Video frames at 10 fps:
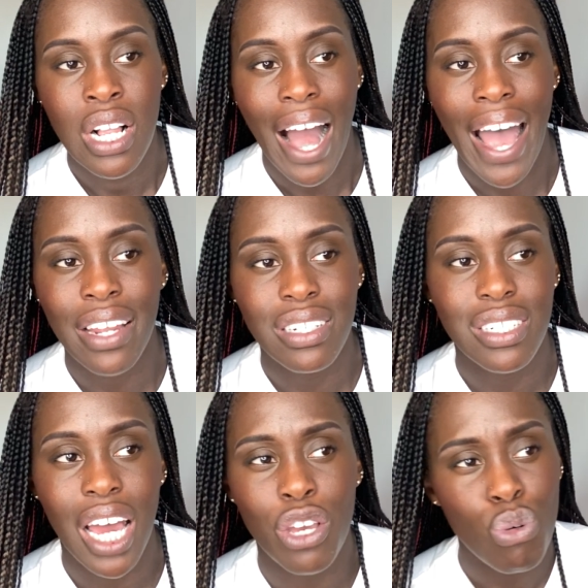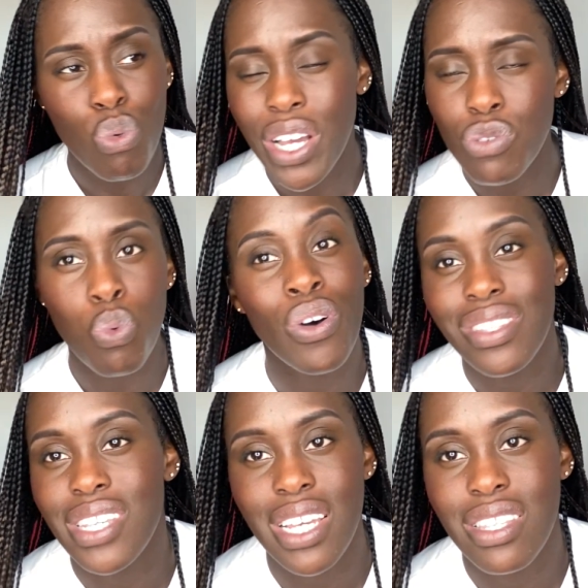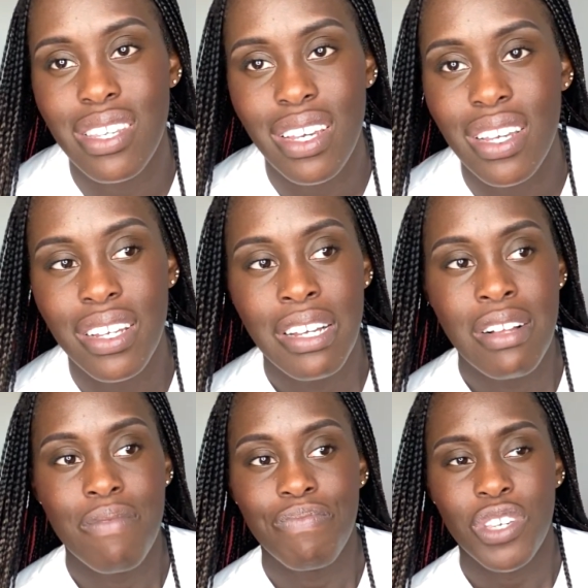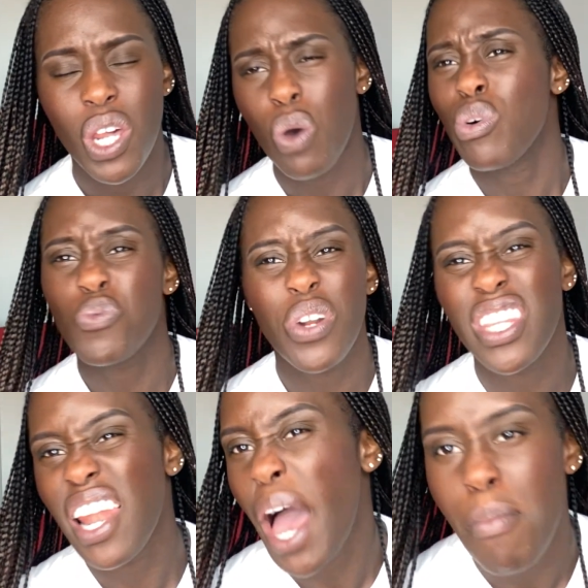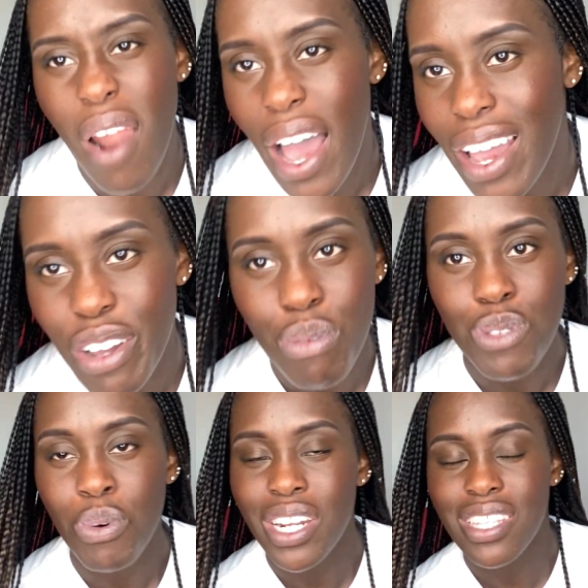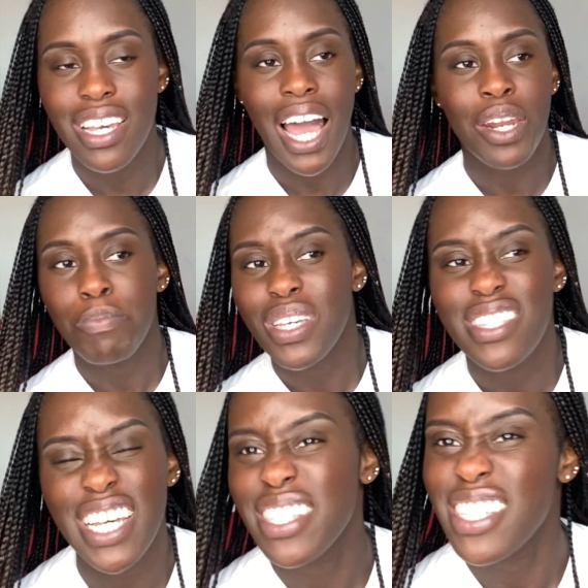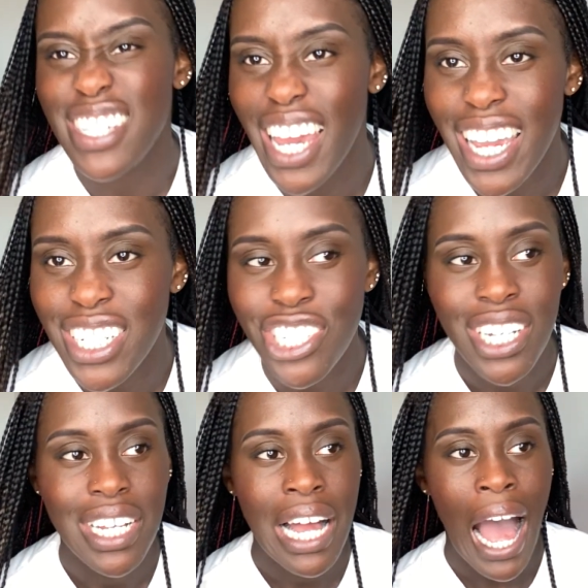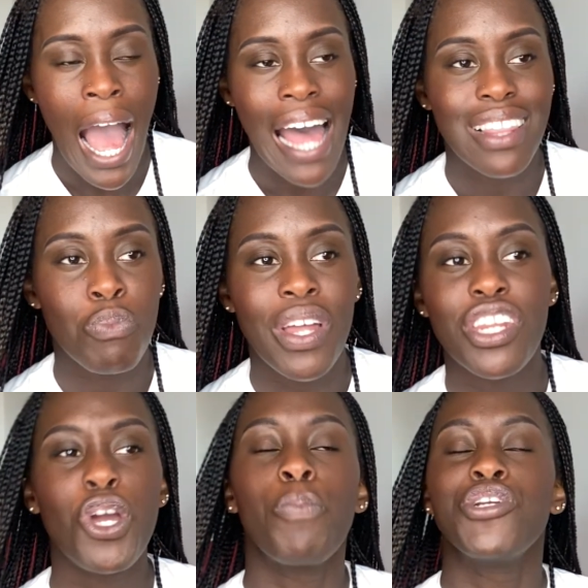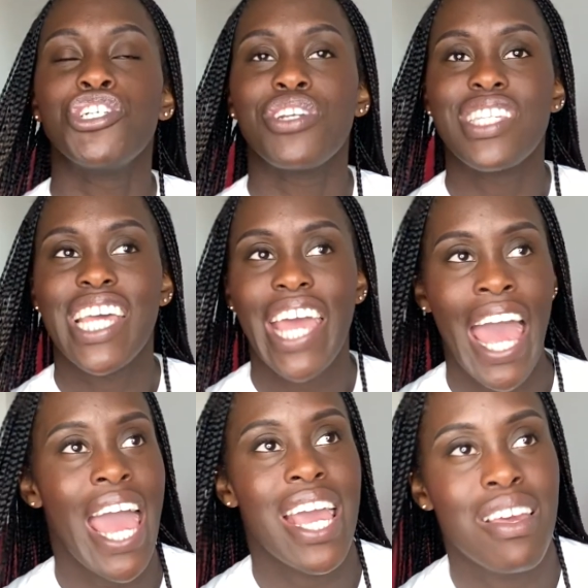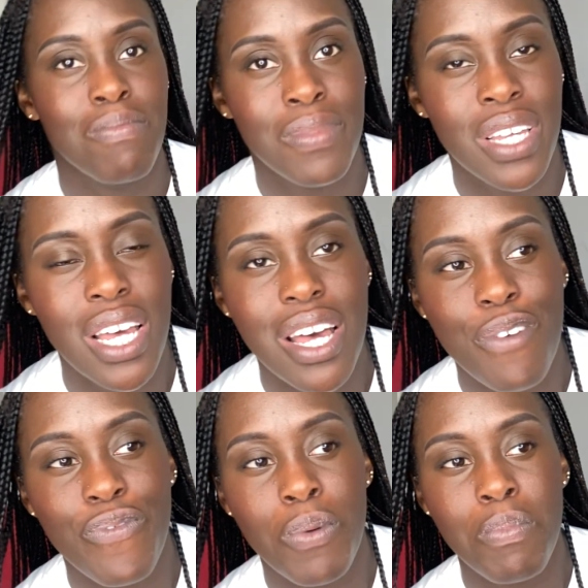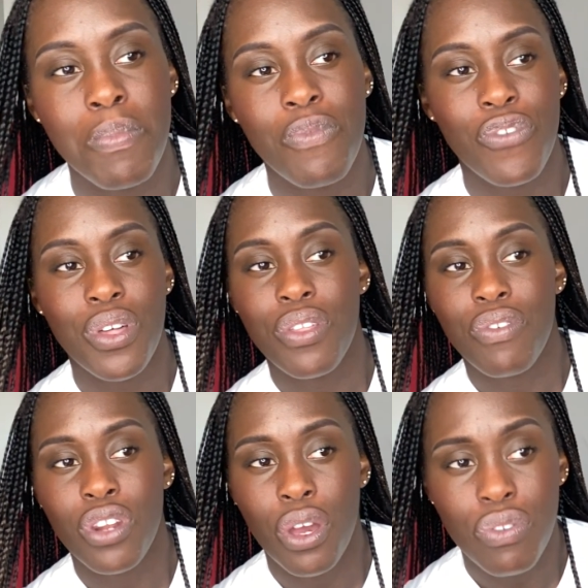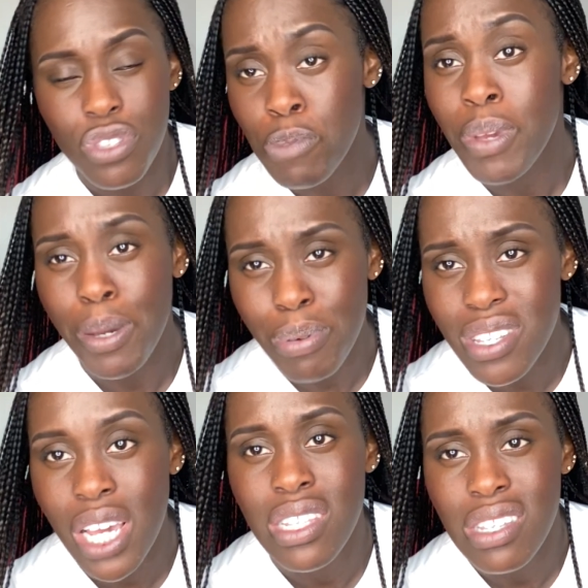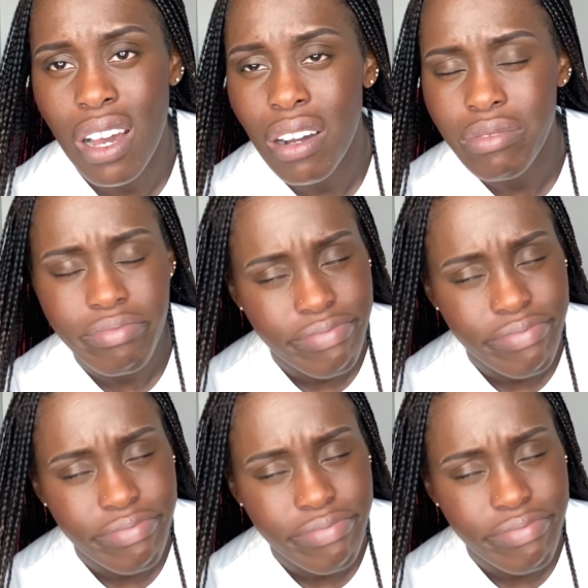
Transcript: And I always wanted to, I always wanted the limelight. I always wanted to kind of be centre stage. And when the opportunity came for to be a presenter,